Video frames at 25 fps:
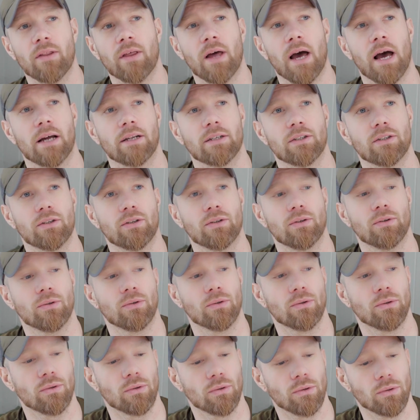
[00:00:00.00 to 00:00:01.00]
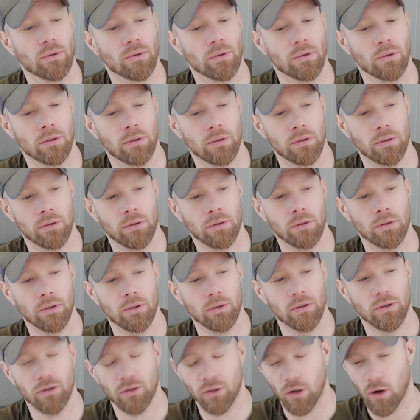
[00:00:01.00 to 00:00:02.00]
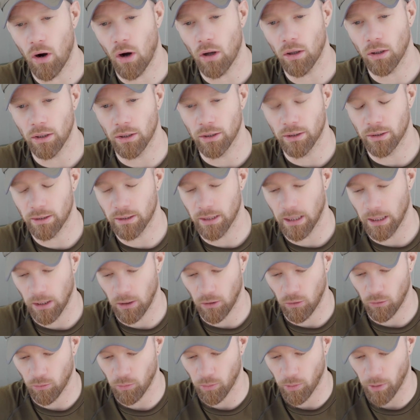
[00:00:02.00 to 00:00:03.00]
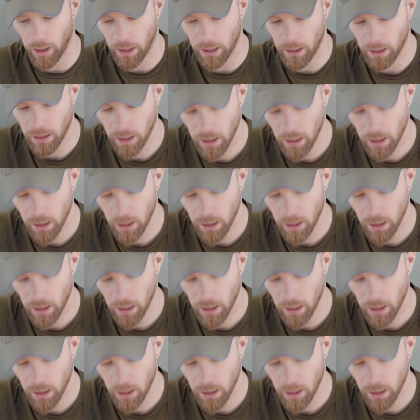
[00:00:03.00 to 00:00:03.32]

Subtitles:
that to Scotland a little bit,